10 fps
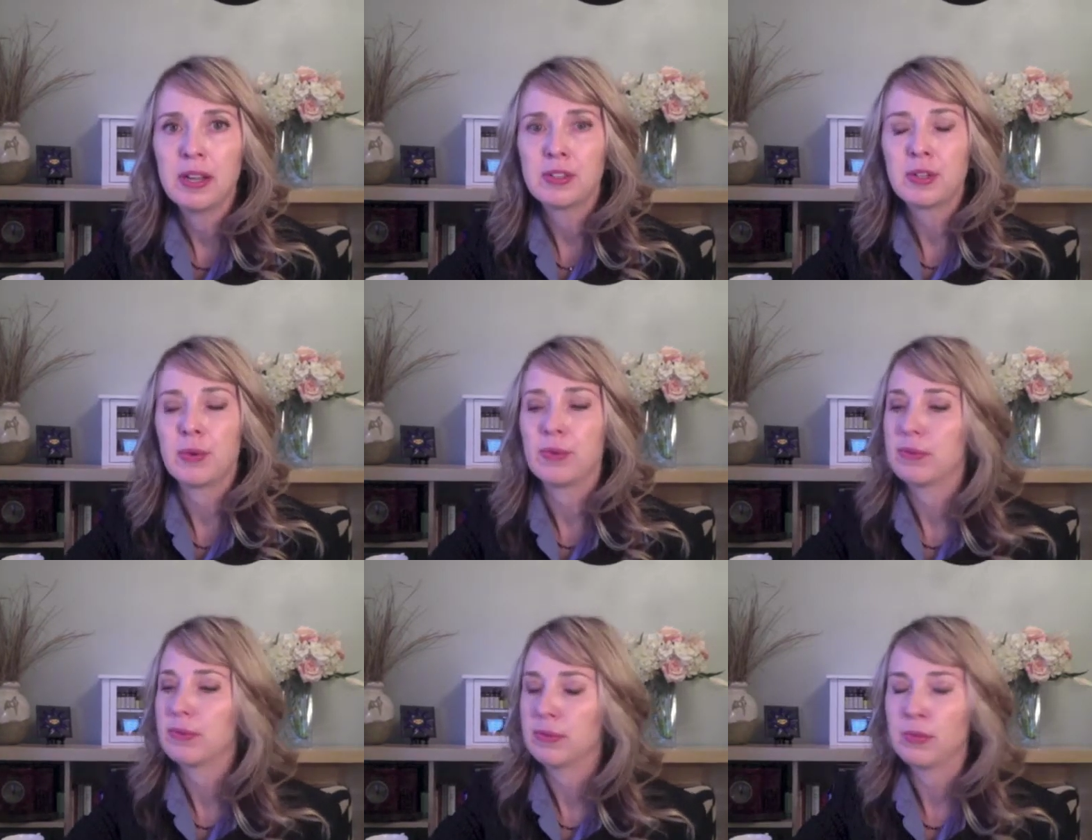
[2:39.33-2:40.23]
So
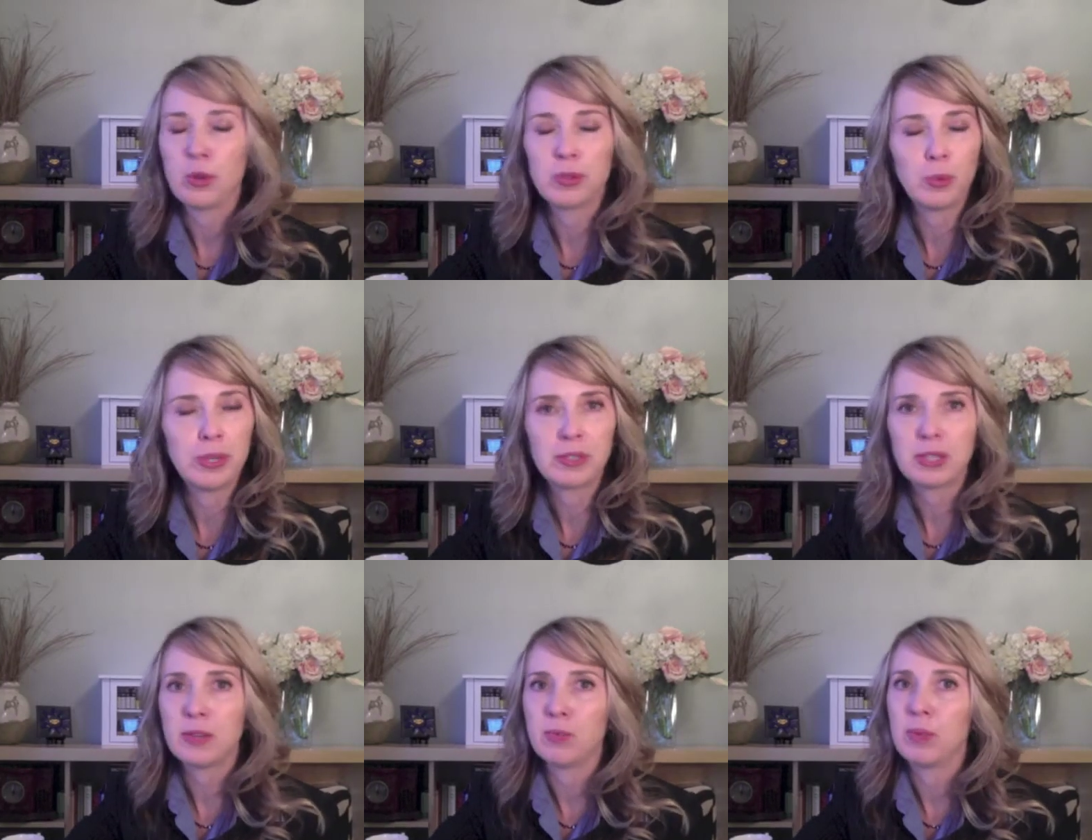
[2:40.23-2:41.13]
those winds
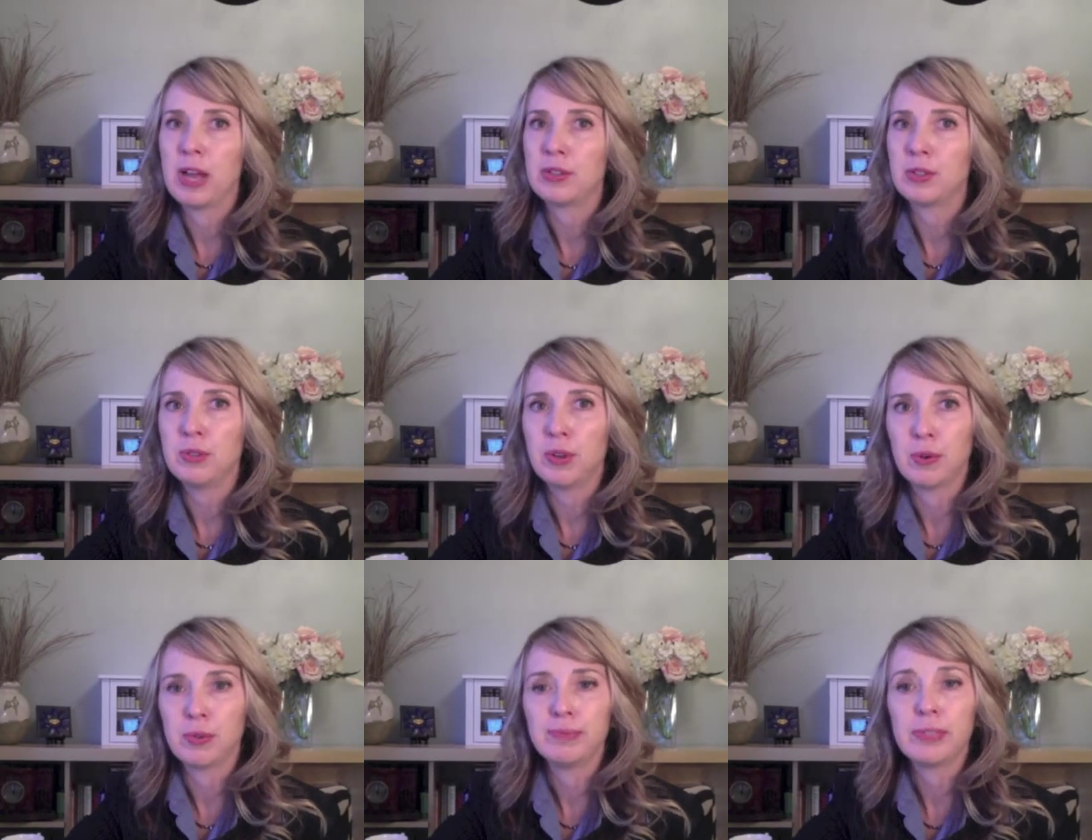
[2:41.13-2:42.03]
can, as you
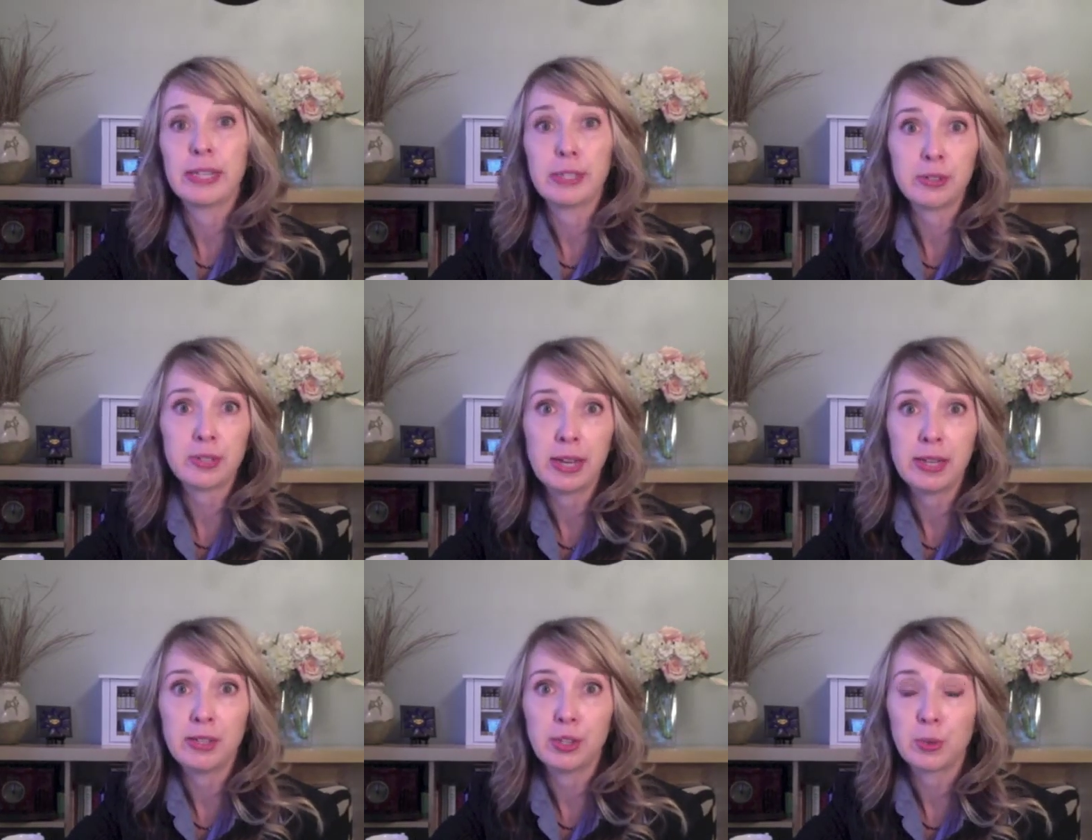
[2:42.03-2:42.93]
know, like you're saying
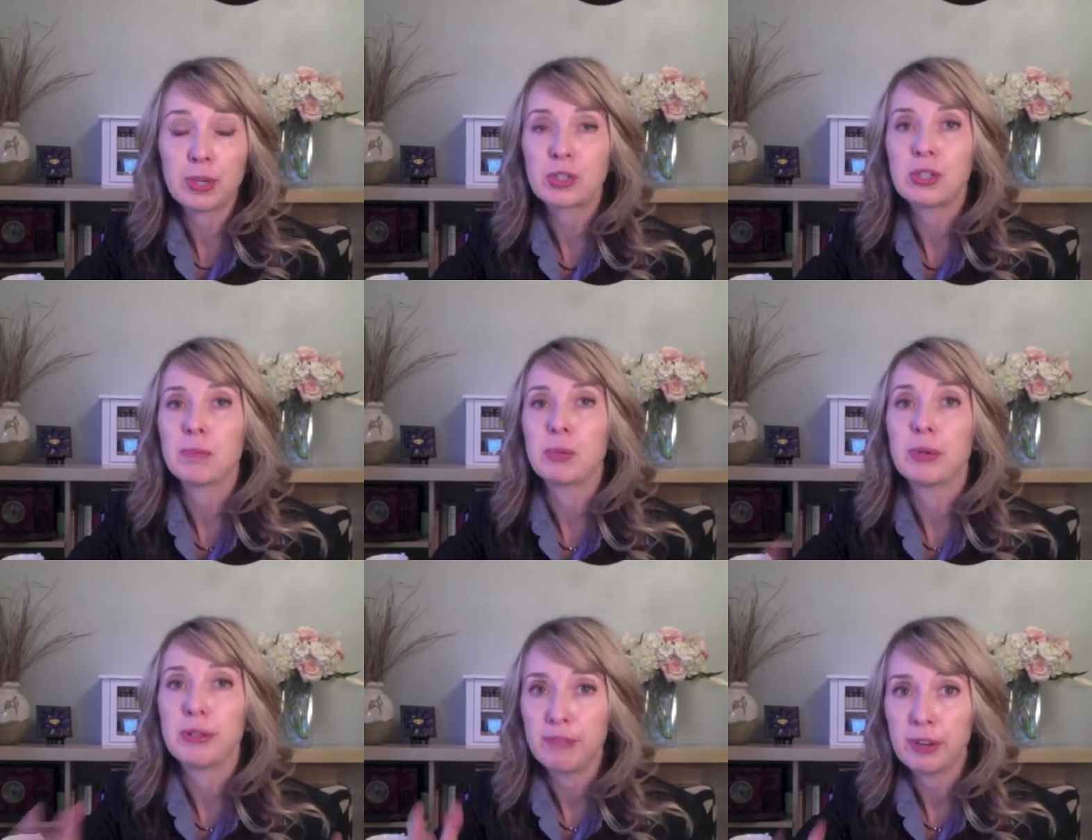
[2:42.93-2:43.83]
in your question, are
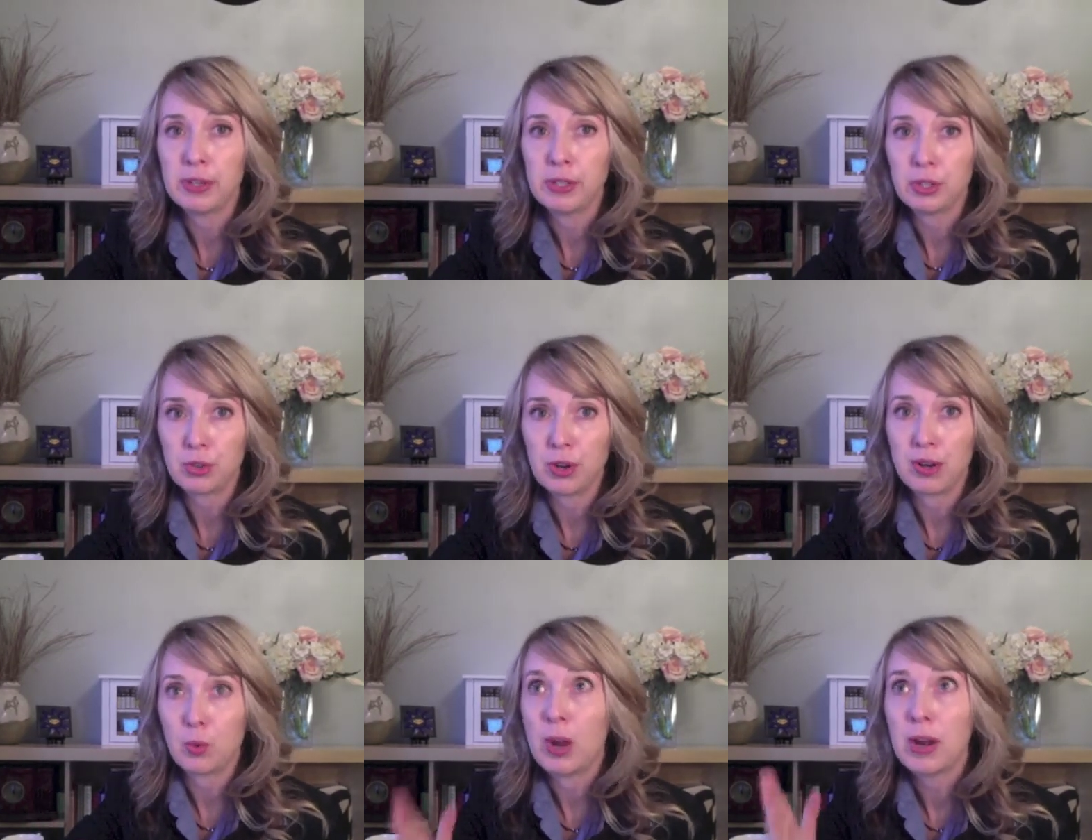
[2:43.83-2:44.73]
blowing very
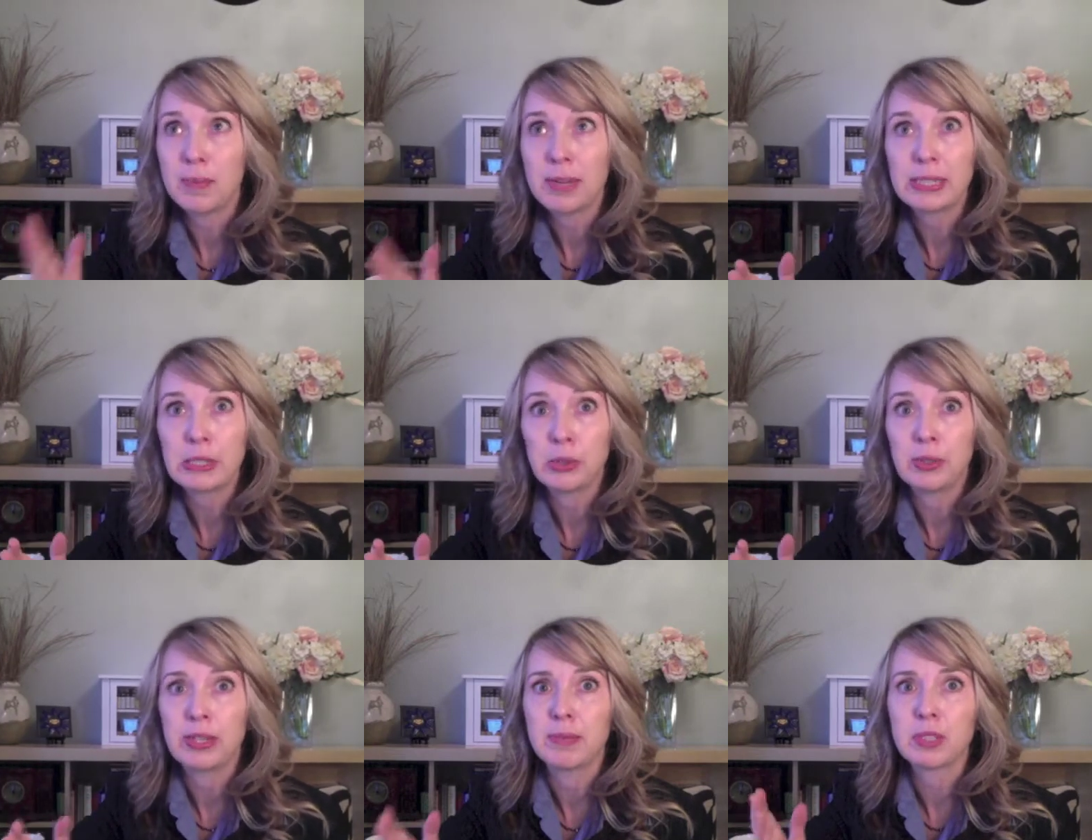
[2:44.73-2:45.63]
strong. Where am I
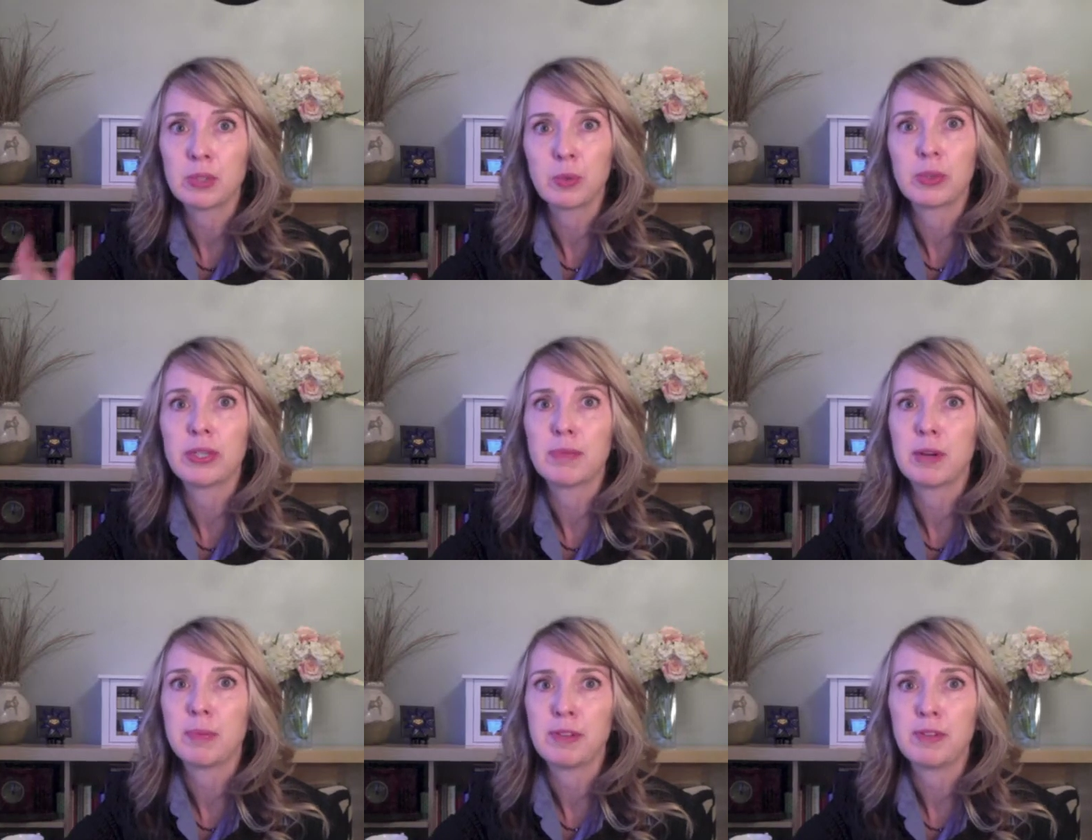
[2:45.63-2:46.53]
going? I'm so worried
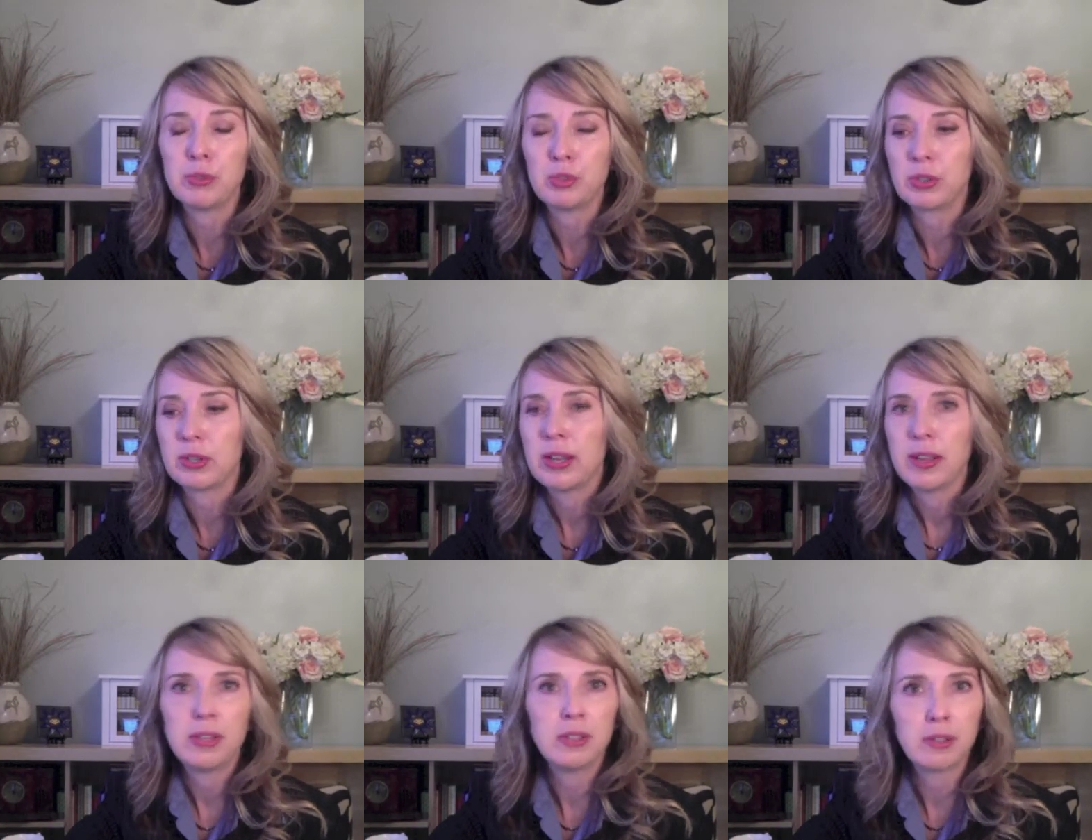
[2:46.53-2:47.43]
about my future.
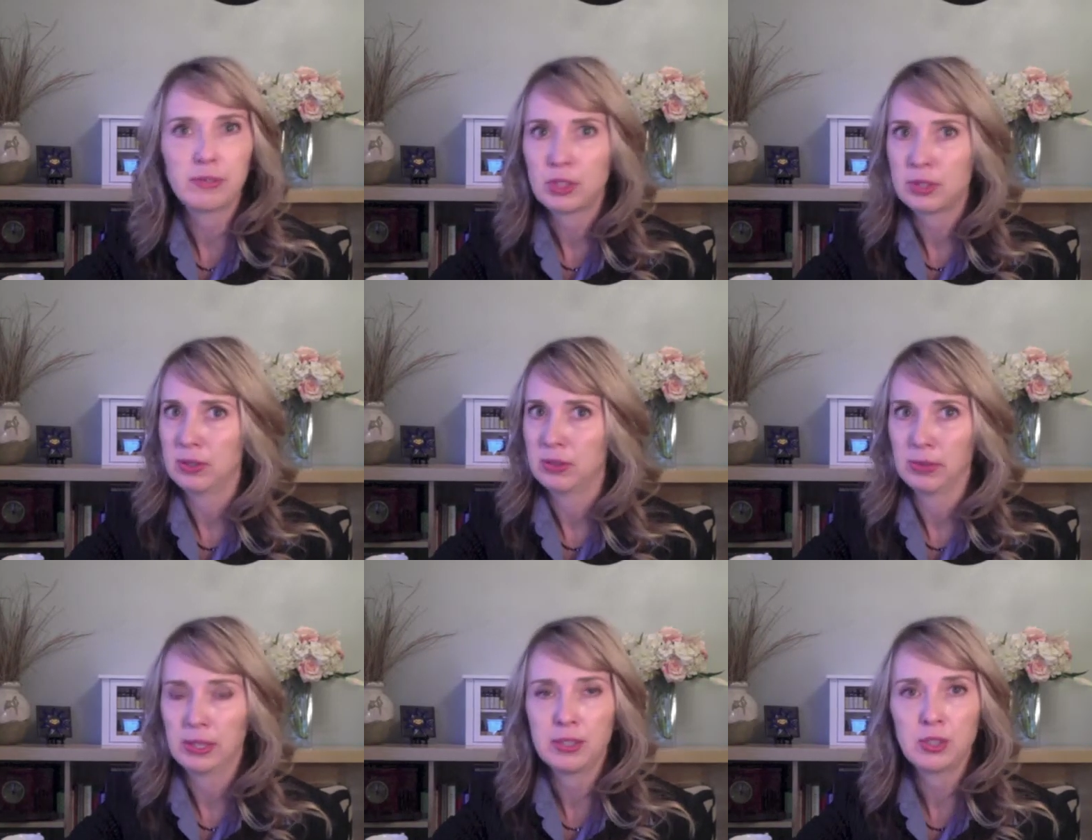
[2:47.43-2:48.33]
These are just
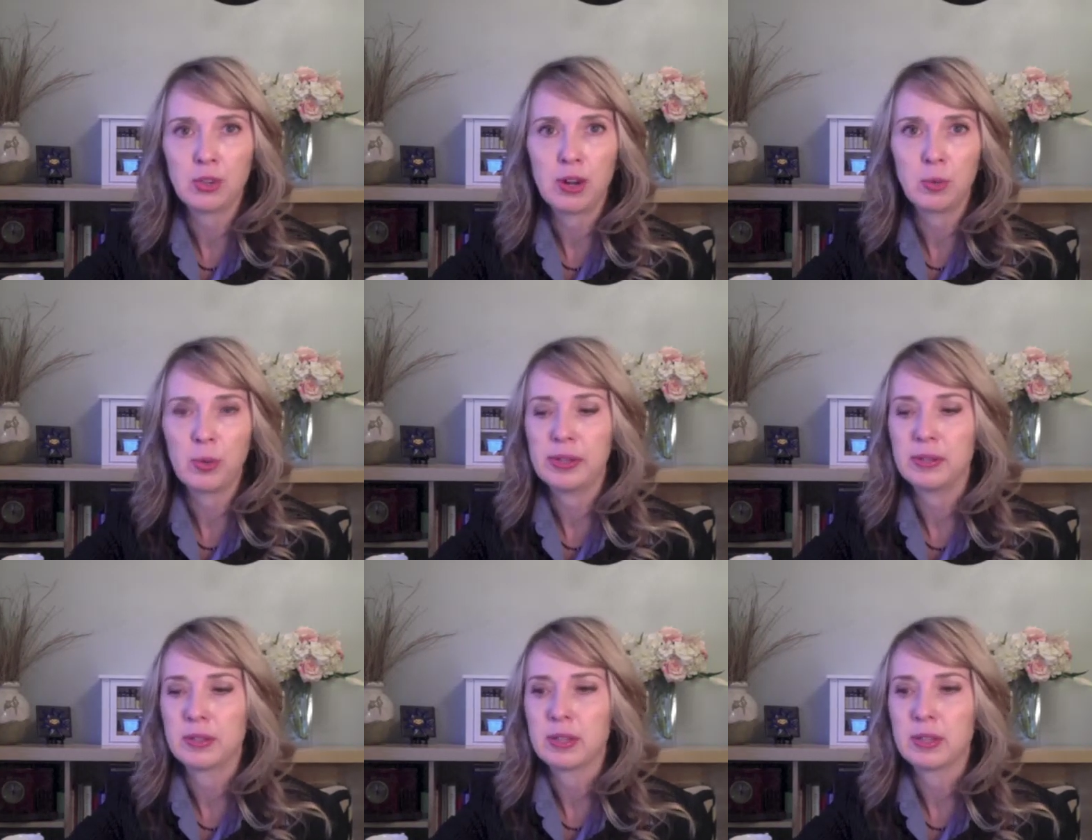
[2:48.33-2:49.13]
really strong winds.